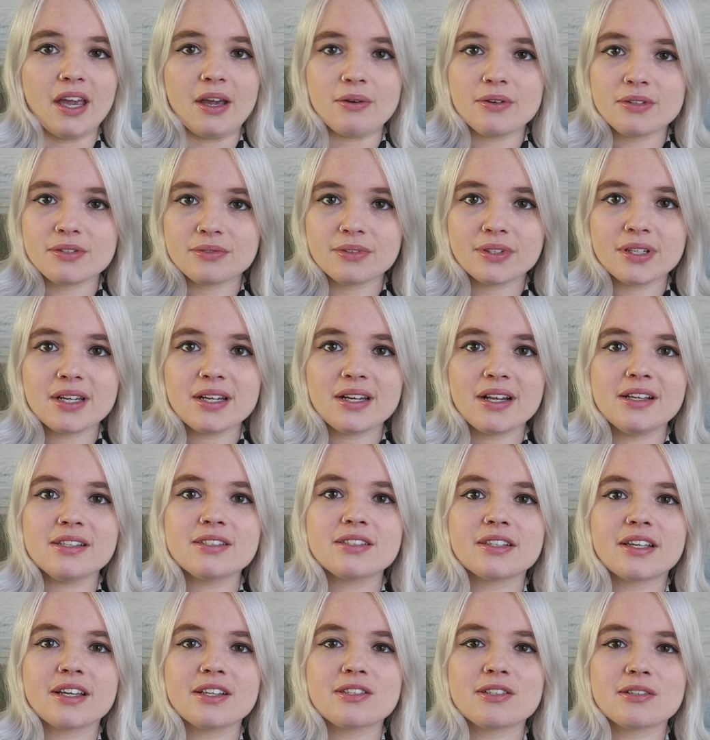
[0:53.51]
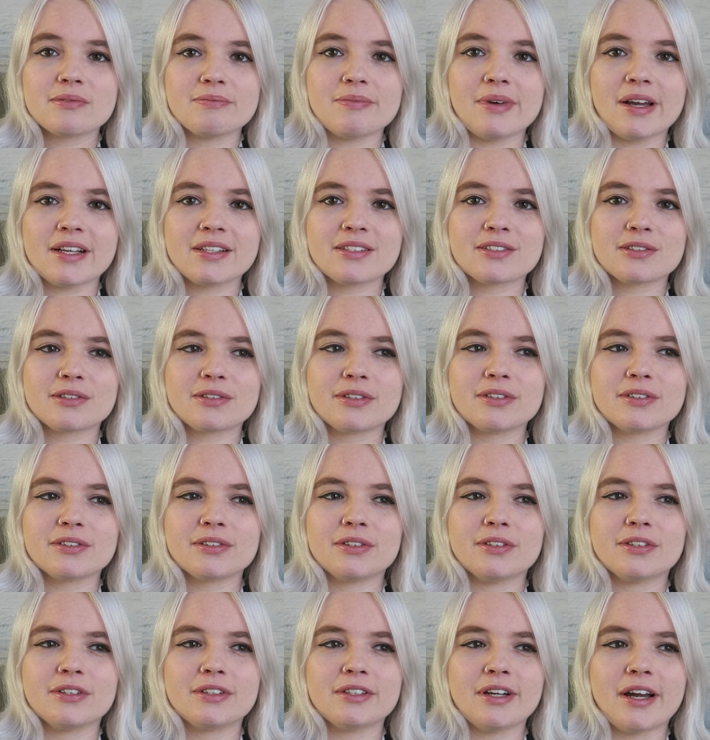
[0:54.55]
It was really nice to get some backstory on
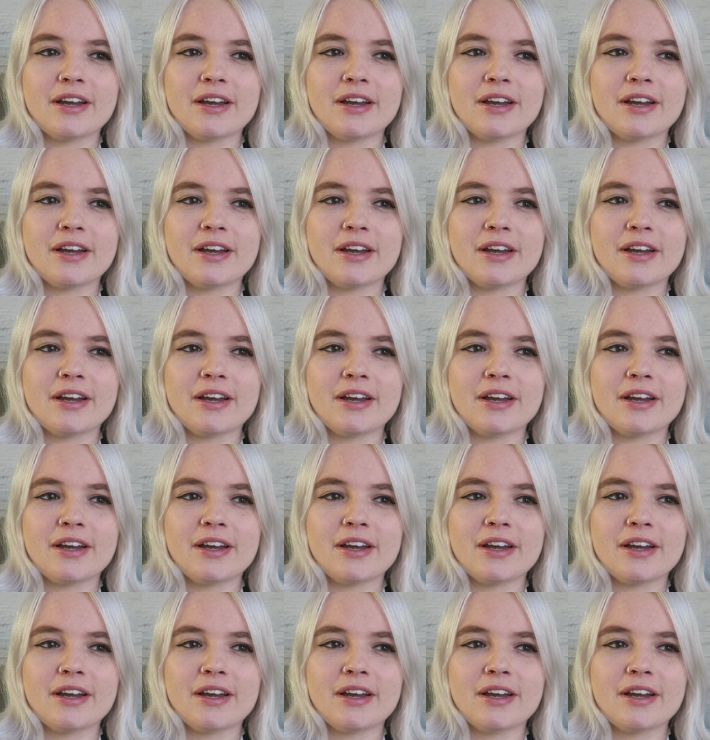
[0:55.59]
her.